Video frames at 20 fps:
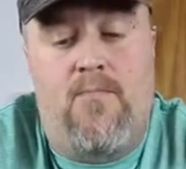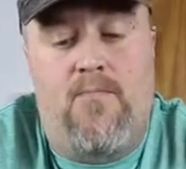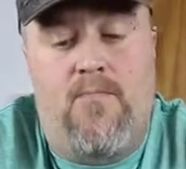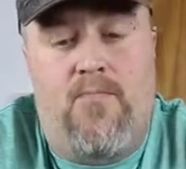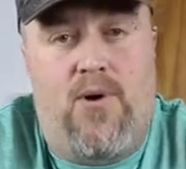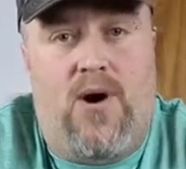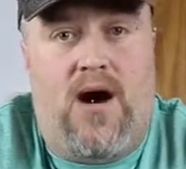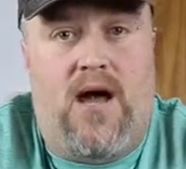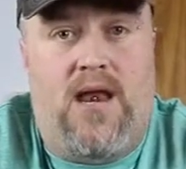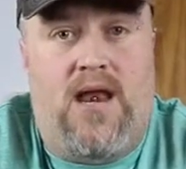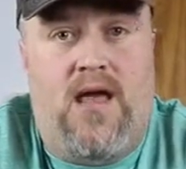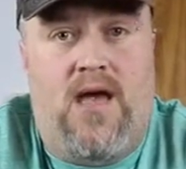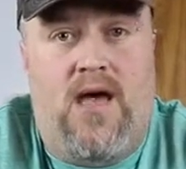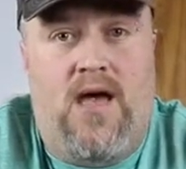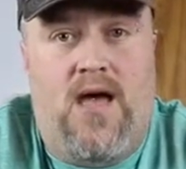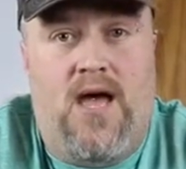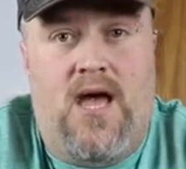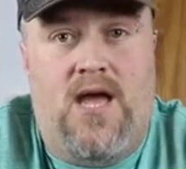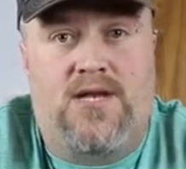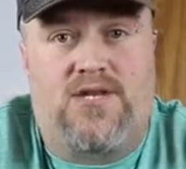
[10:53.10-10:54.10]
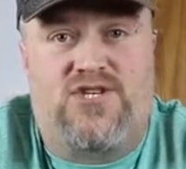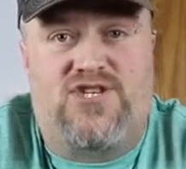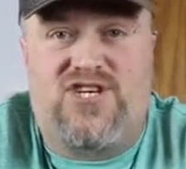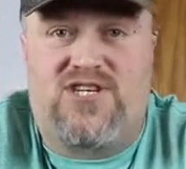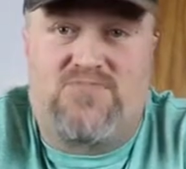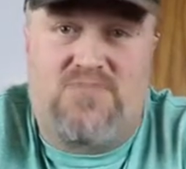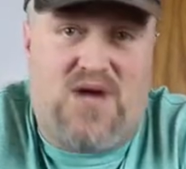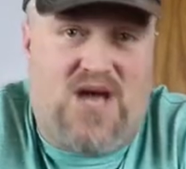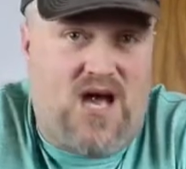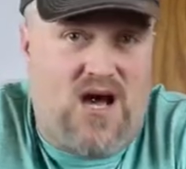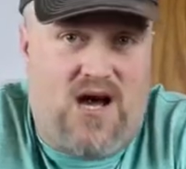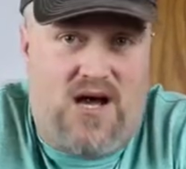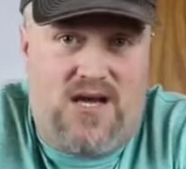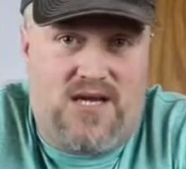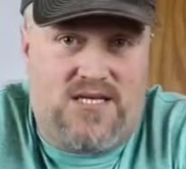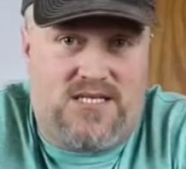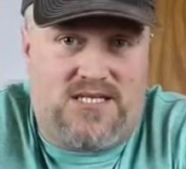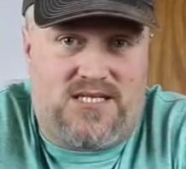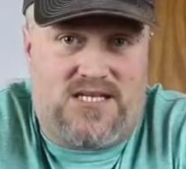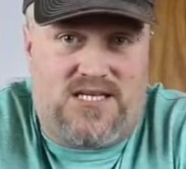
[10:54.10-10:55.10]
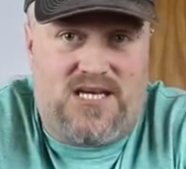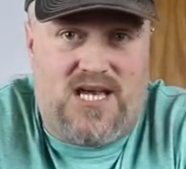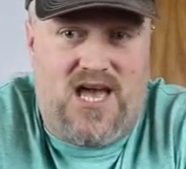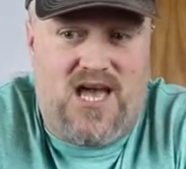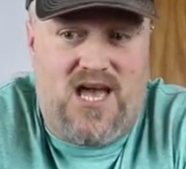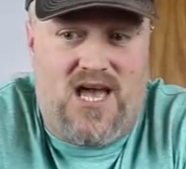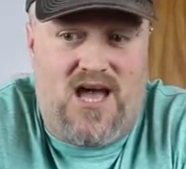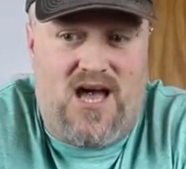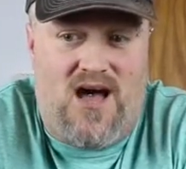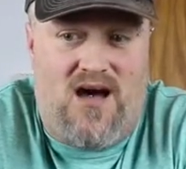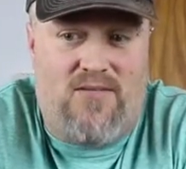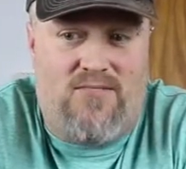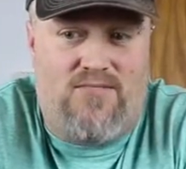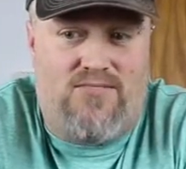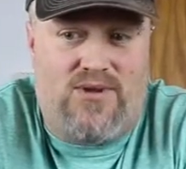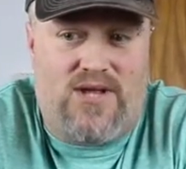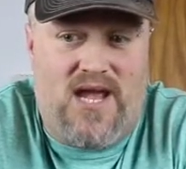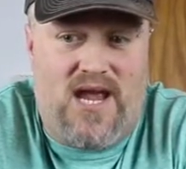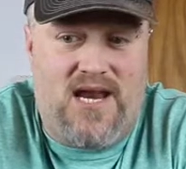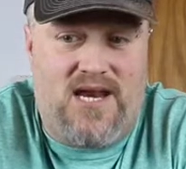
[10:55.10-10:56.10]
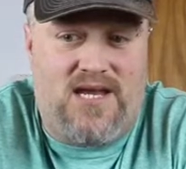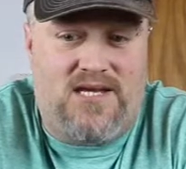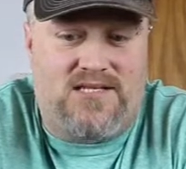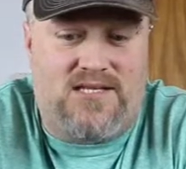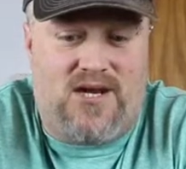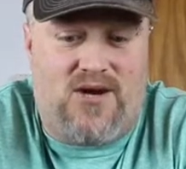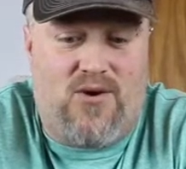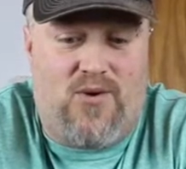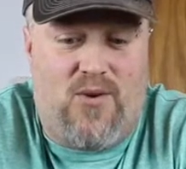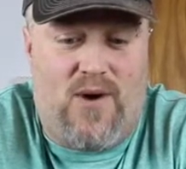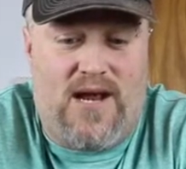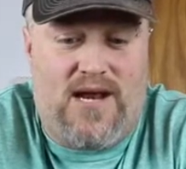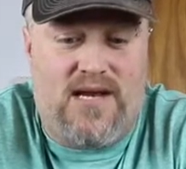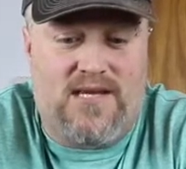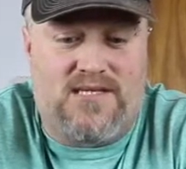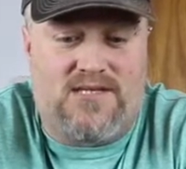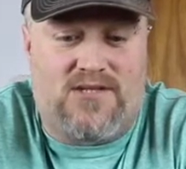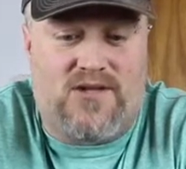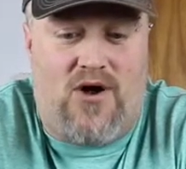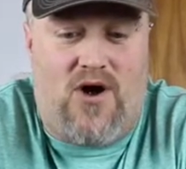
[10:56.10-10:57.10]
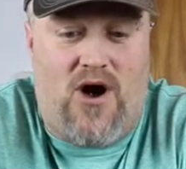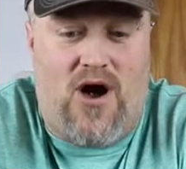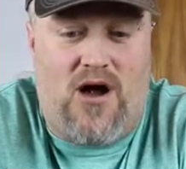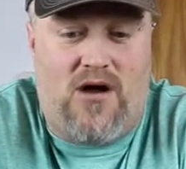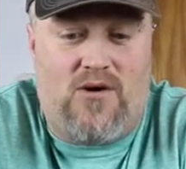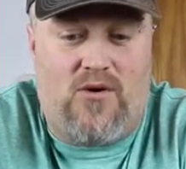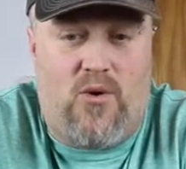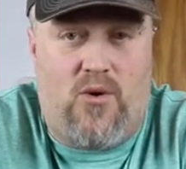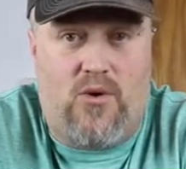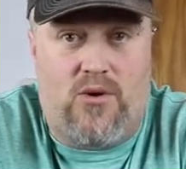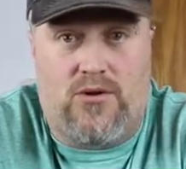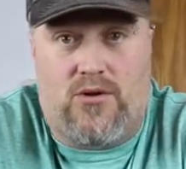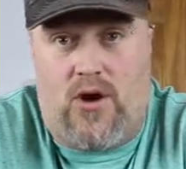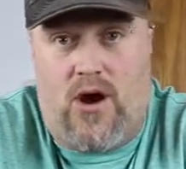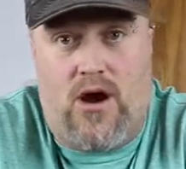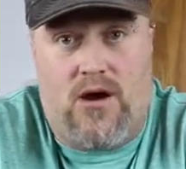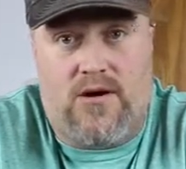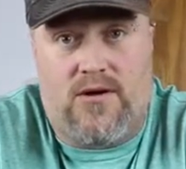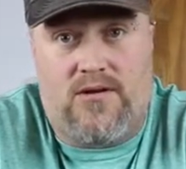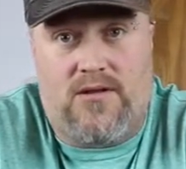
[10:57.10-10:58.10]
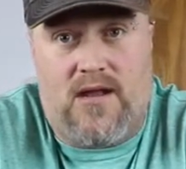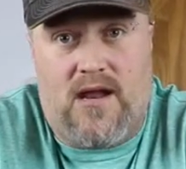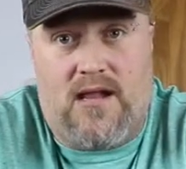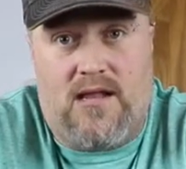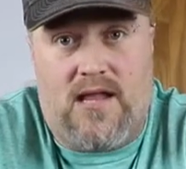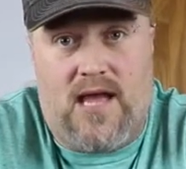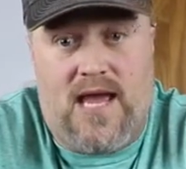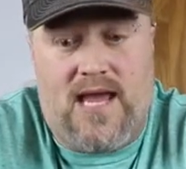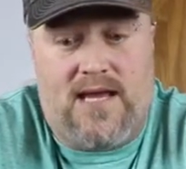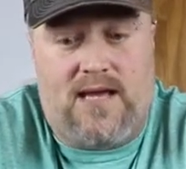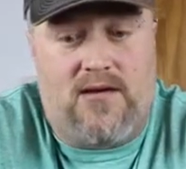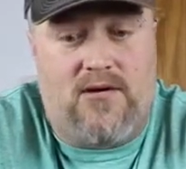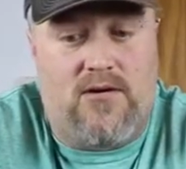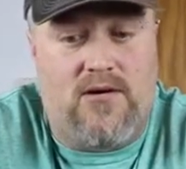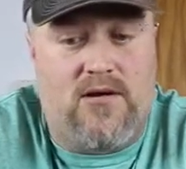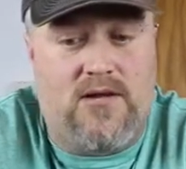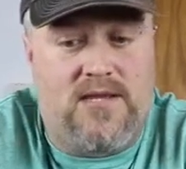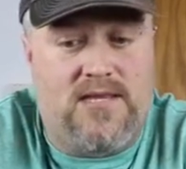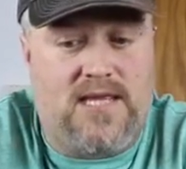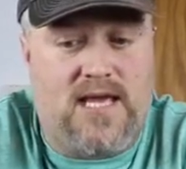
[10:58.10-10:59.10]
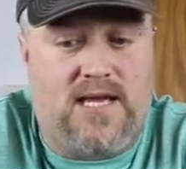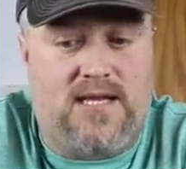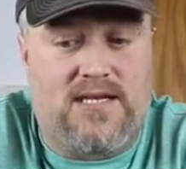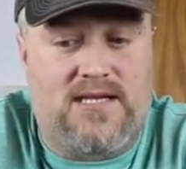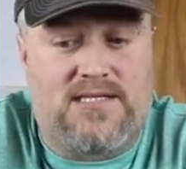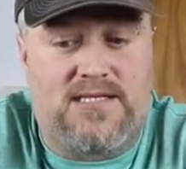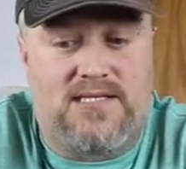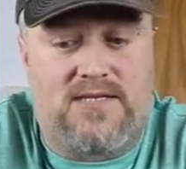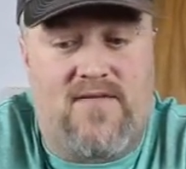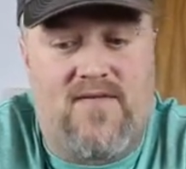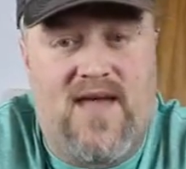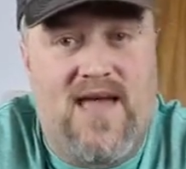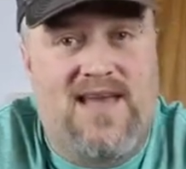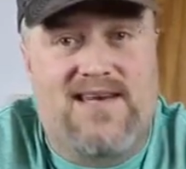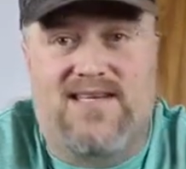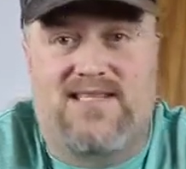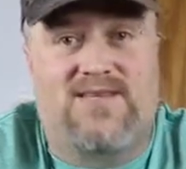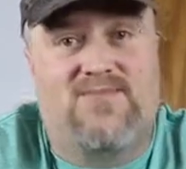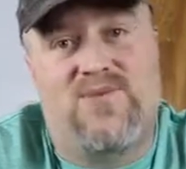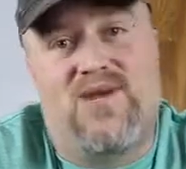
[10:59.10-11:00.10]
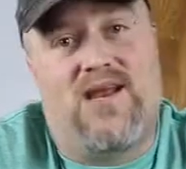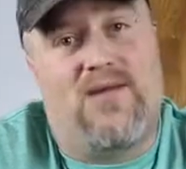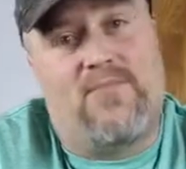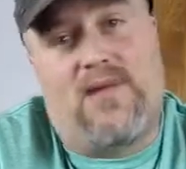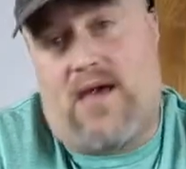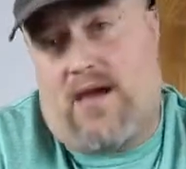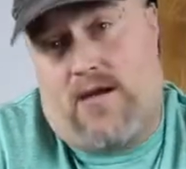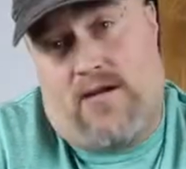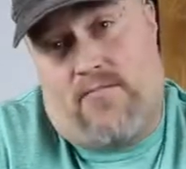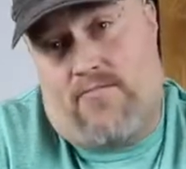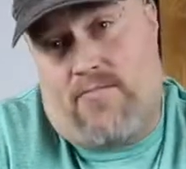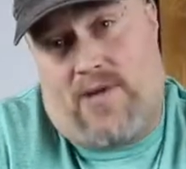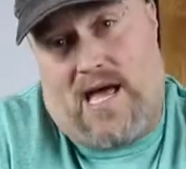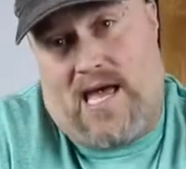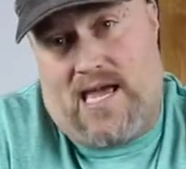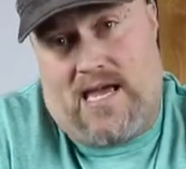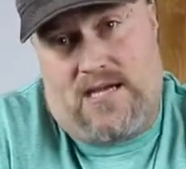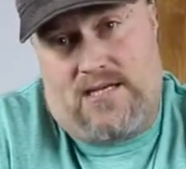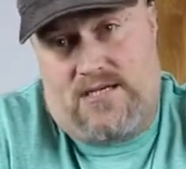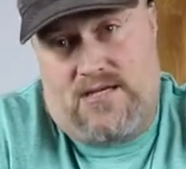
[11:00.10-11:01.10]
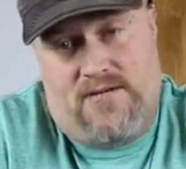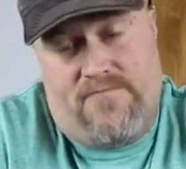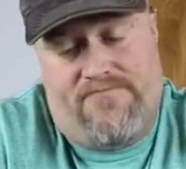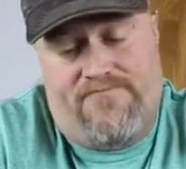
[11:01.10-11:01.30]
But just because a blade isn't quite as long or longer than I like, or thickness and stuff, doesn't mean I'm not going to buy it.